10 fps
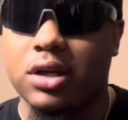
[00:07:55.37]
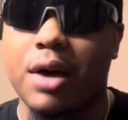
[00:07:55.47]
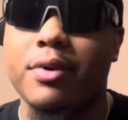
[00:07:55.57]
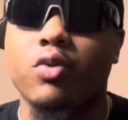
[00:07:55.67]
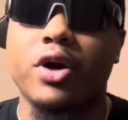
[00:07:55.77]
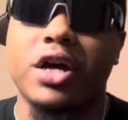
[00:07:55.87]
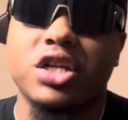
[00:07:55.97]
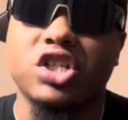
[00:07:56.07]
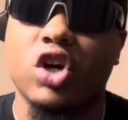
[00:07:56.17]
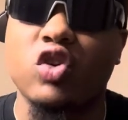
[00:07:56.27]
I've been wearing
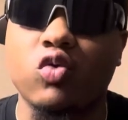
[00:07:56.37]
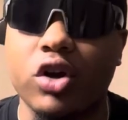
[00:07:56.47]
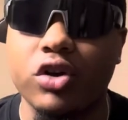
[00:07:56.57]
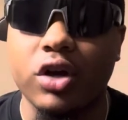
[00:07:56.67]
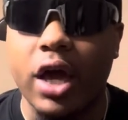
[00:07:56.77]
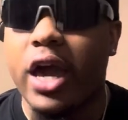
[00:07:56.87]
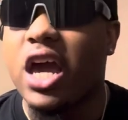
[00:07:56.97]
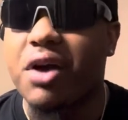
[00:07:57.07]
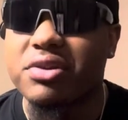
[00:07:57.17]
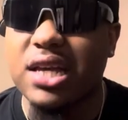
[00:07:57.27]
this shirt to work.
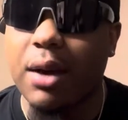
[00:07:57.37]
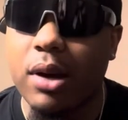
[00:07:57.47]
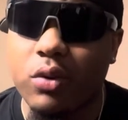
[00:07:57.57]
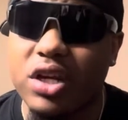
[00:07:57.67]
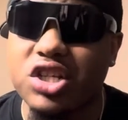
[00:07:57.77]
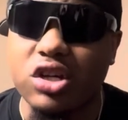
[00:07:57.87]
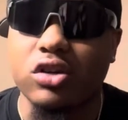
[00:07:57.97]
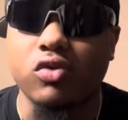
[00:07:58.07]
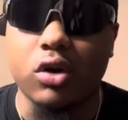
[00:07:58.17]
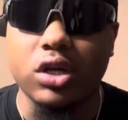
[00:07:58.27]
Every time I wear this shirt
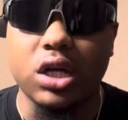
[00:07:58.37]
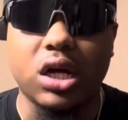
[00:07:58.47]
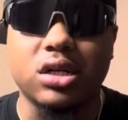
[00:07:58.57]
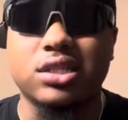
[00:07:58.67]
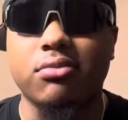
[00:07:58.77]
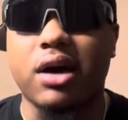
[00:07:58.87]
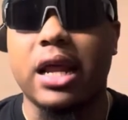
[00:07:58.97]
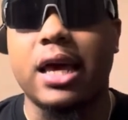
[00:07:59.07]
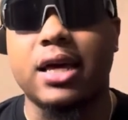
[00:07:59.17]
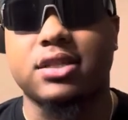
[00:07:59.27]
to work, y'all, somebody
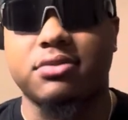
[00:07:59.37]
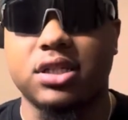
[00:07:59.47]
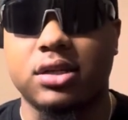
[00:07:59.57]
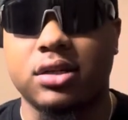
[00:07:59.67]
asks me.